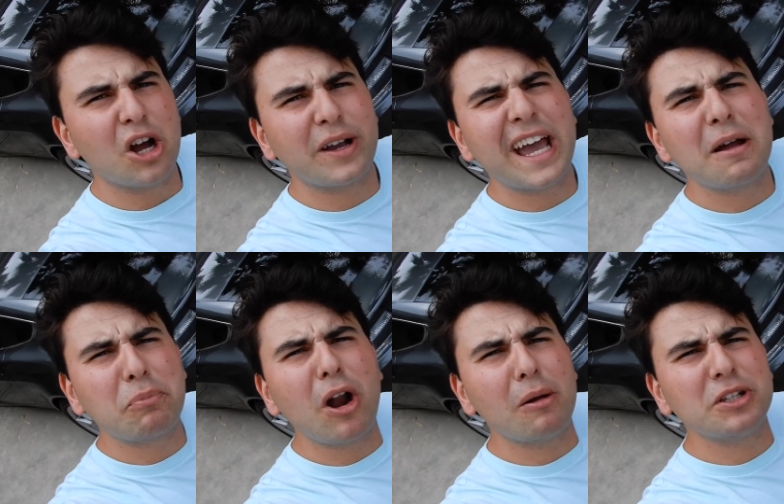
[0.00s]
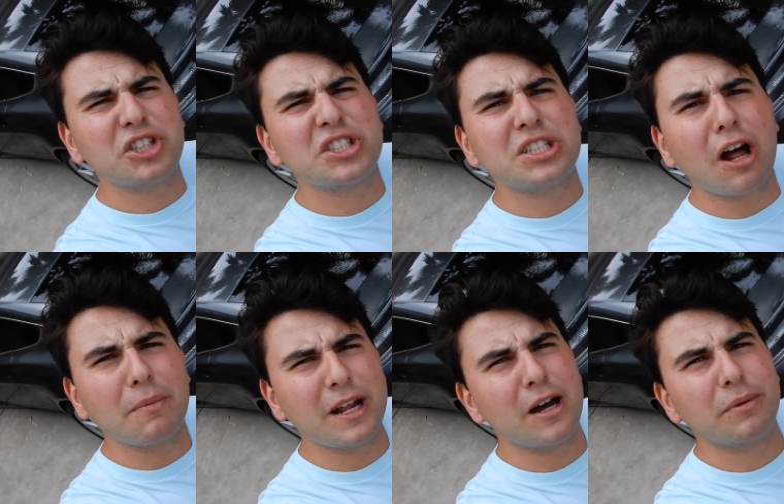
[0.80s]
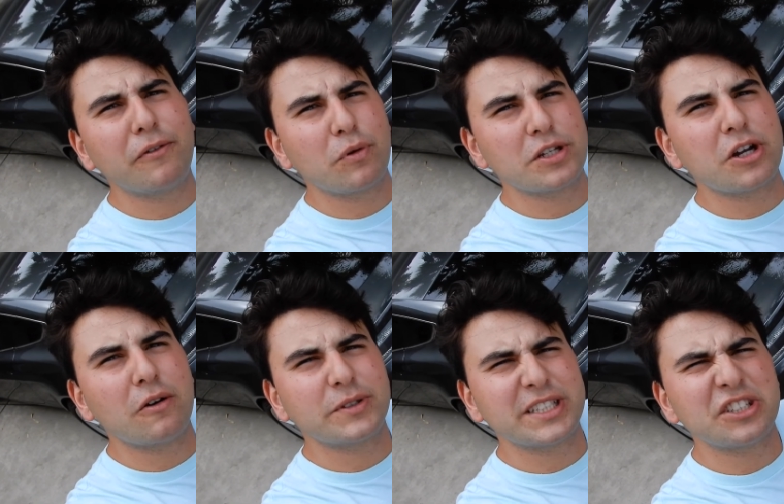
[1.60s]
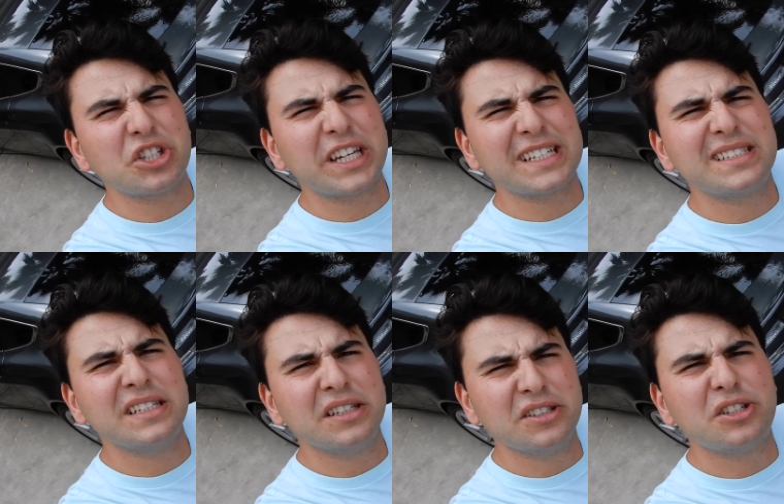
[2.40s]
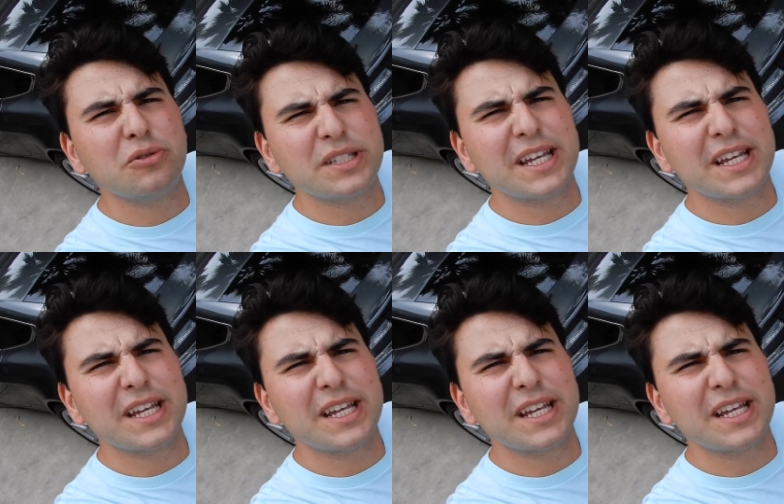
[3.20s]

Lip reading: Okay, I probably should stop now before this conversation gets too